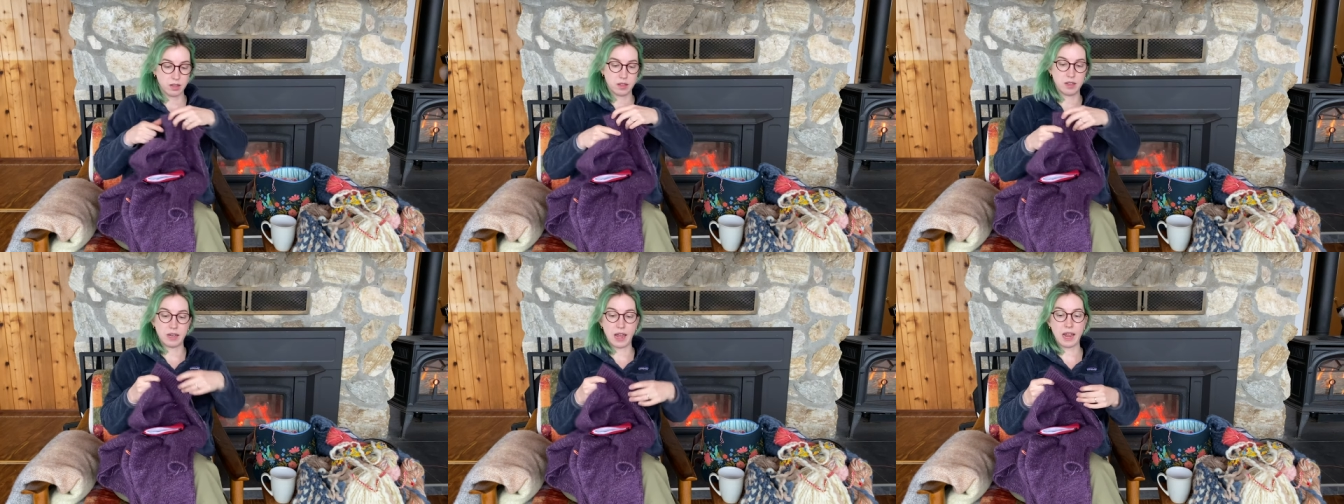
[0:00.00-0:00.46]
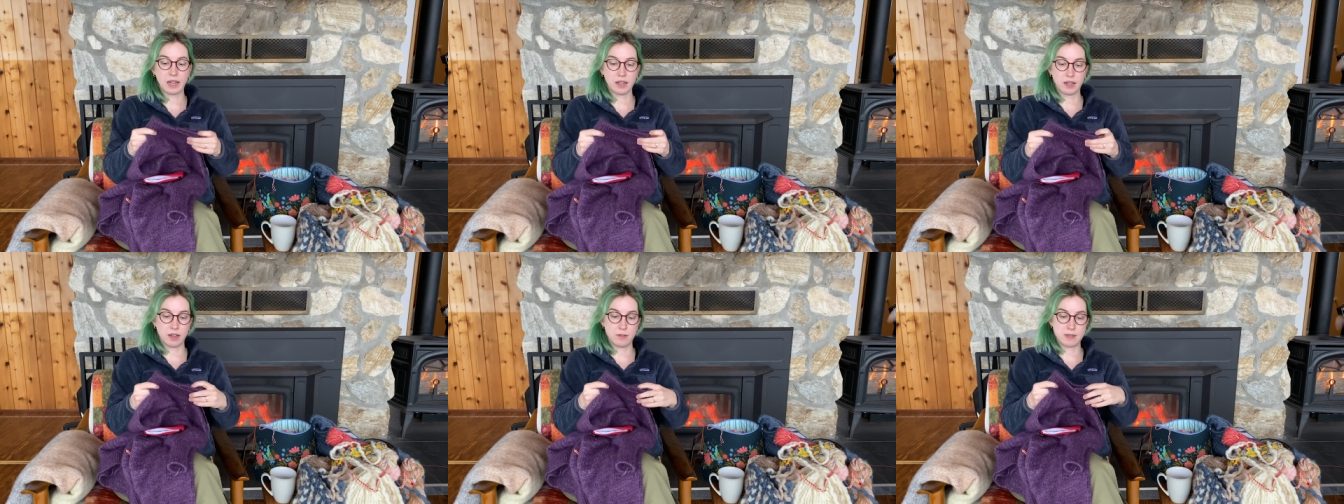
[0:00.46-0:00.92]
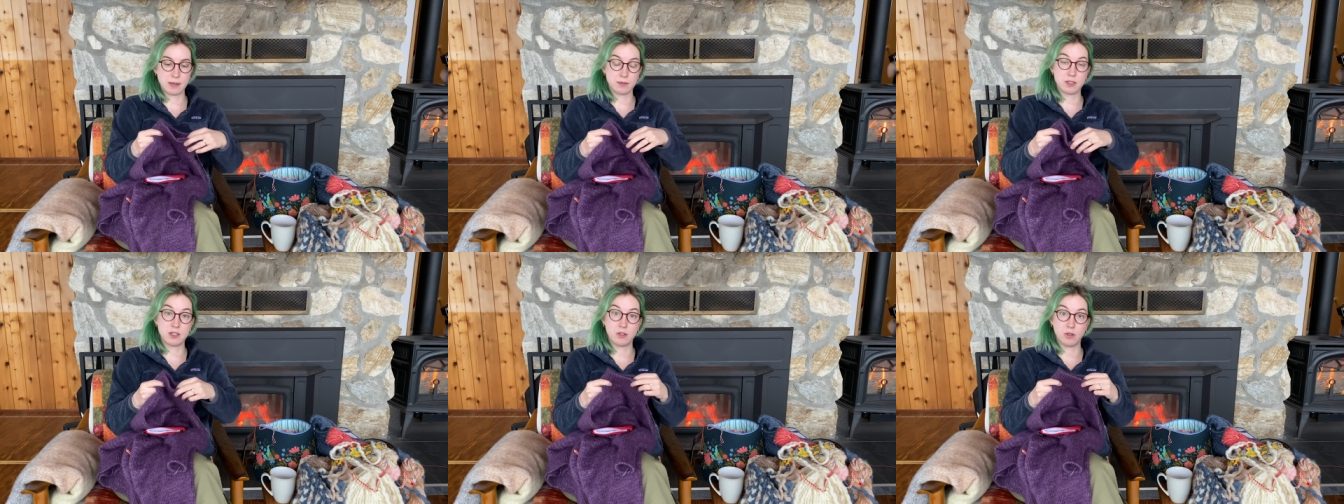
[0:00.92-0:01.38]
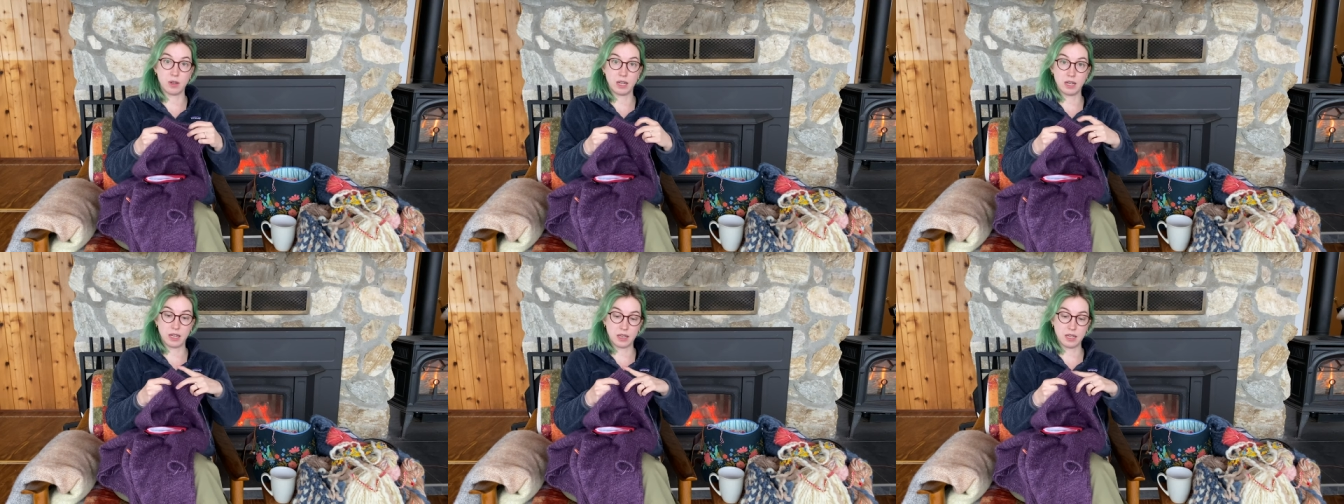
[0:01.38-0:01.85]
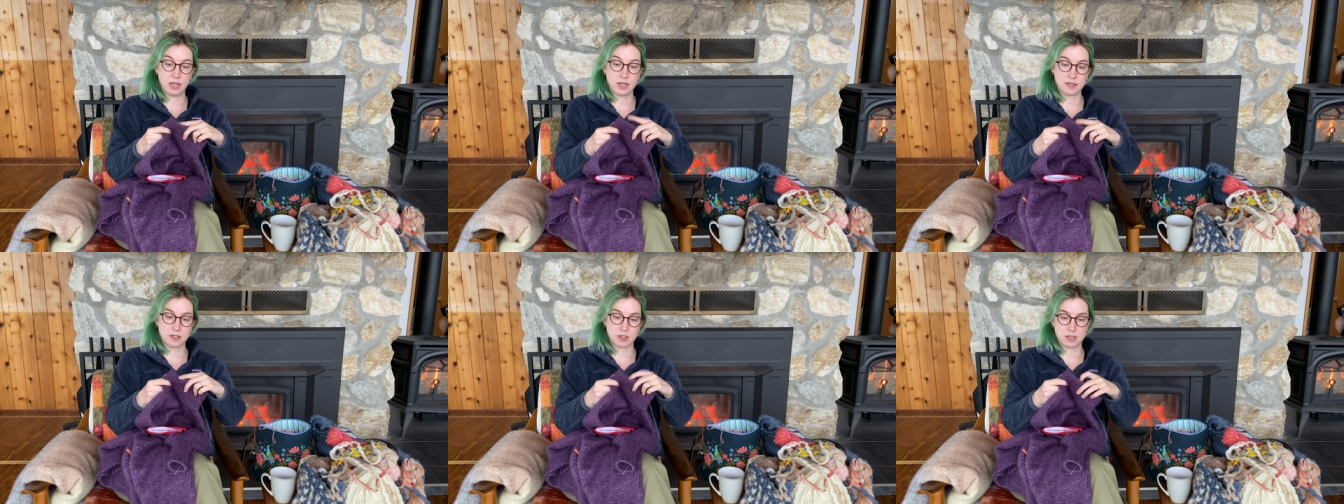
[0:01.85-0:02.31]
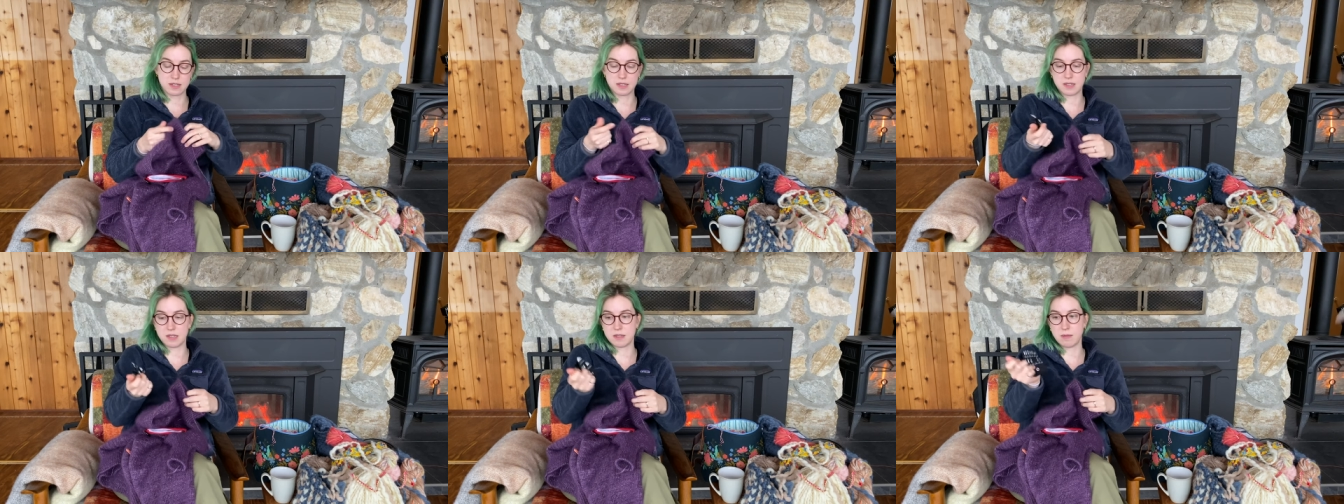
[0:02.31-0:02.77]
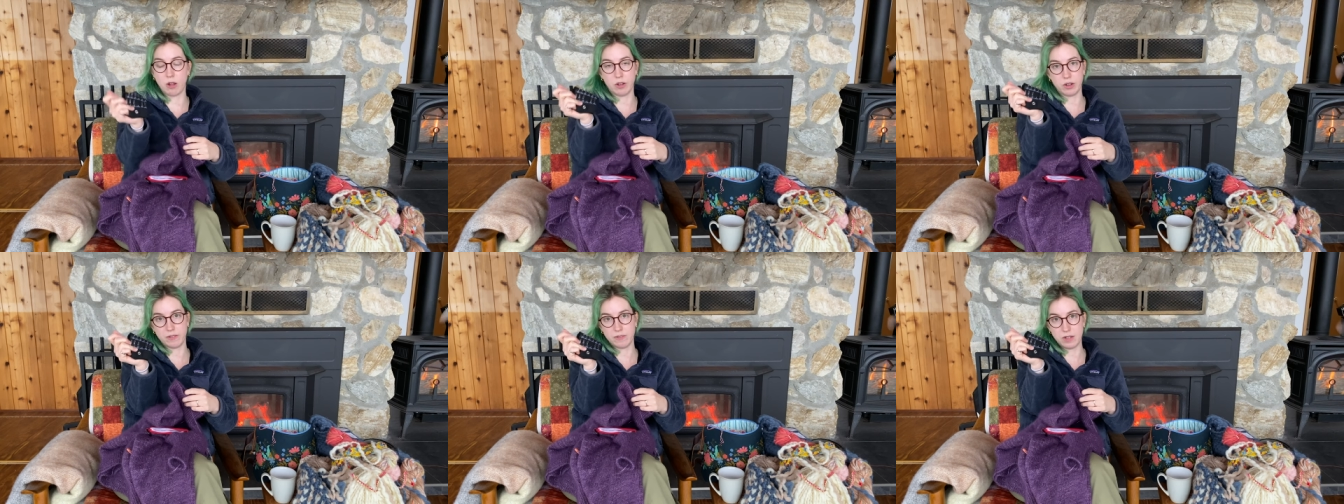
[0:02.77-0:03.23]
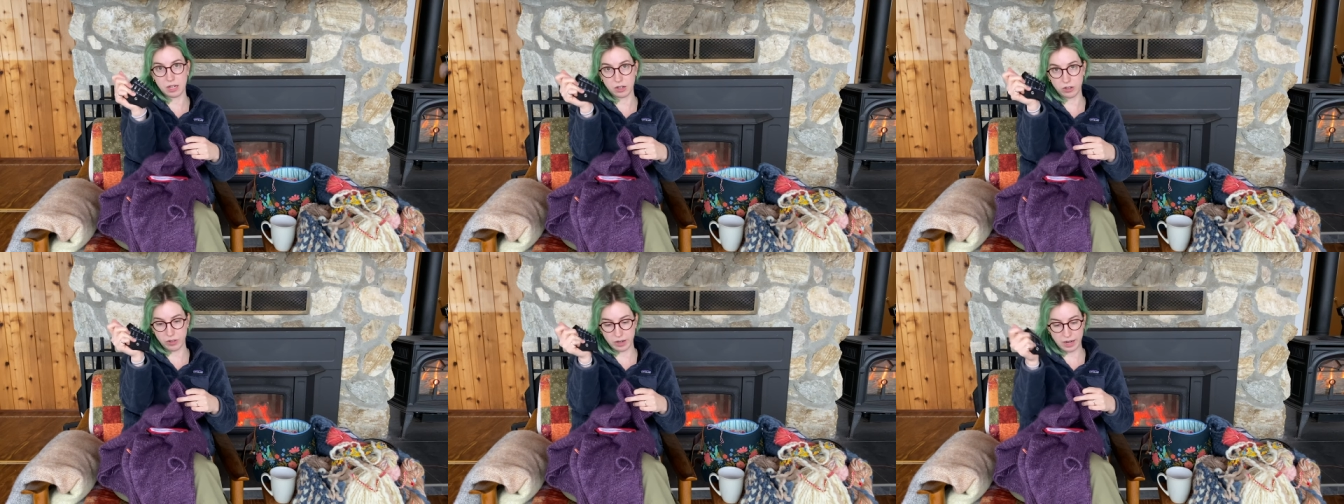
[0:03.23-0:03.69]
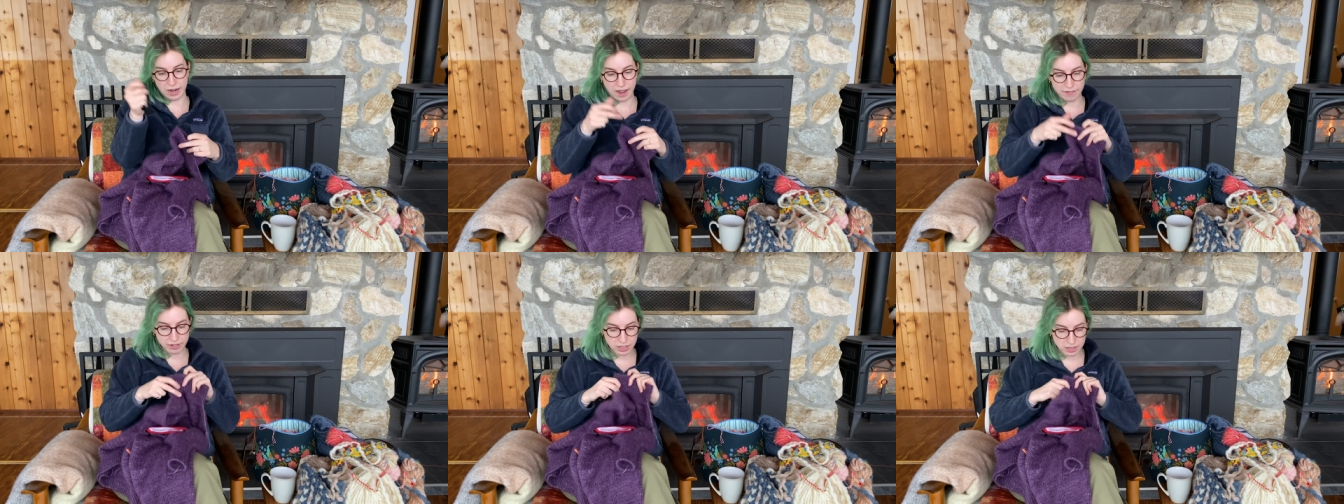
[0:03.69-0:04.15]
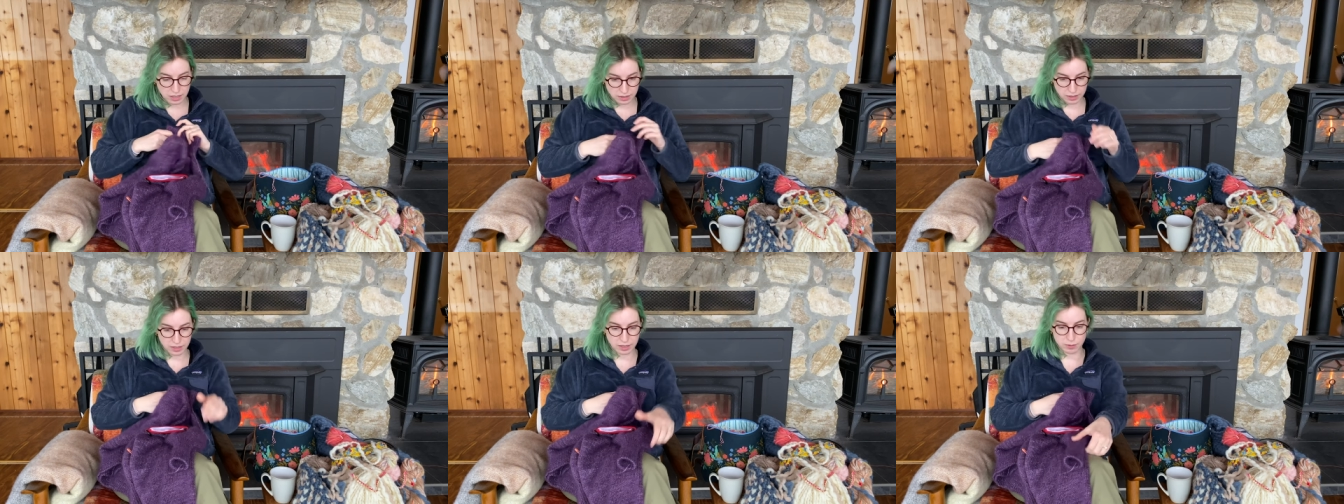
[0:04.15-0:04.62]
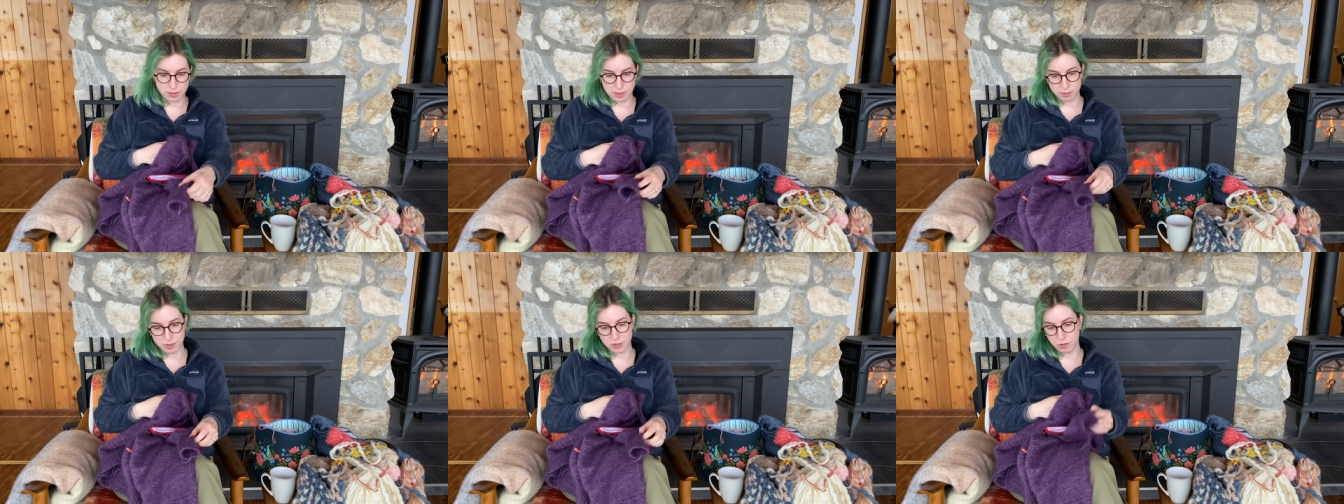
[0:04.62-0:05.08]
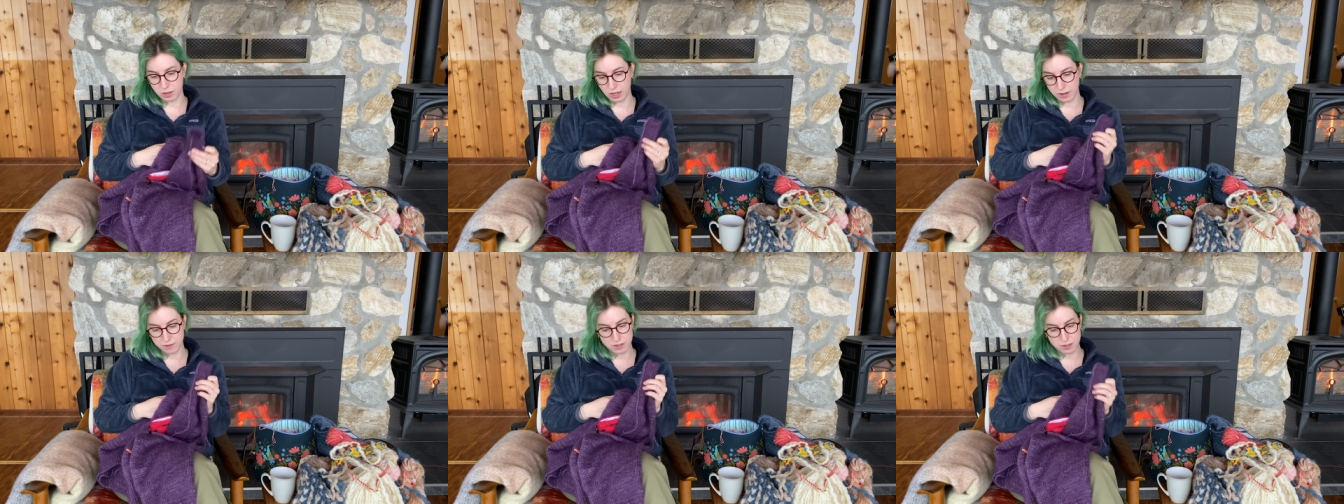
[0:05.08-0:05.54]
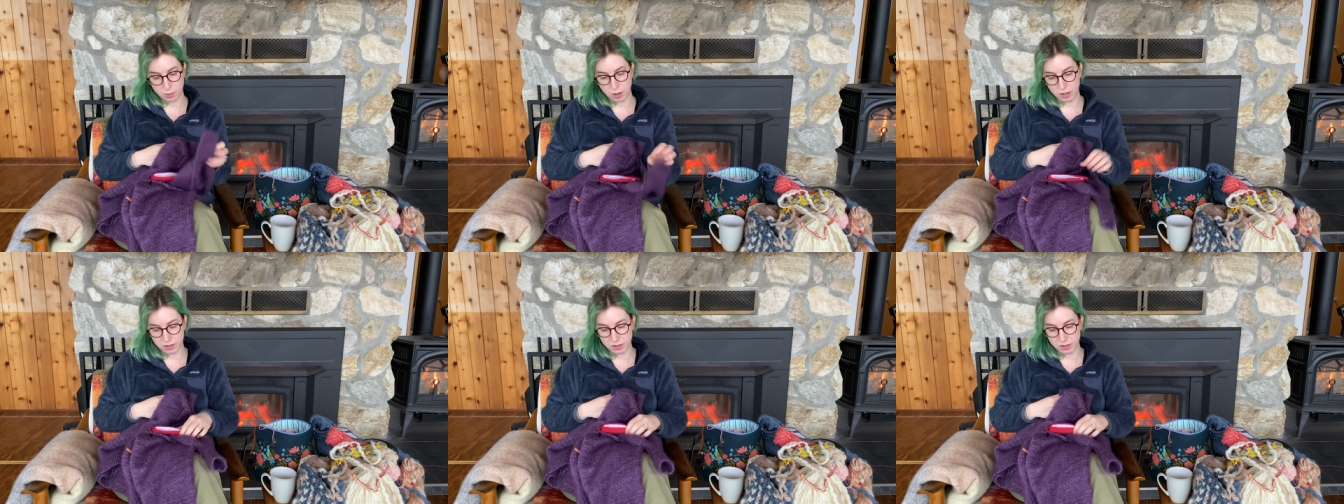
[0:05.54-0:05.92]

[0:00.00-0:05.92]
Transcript: the neck. I was able to do it in this just because it's a small enough needle that I have it. And then I was able to do the cuffs as well.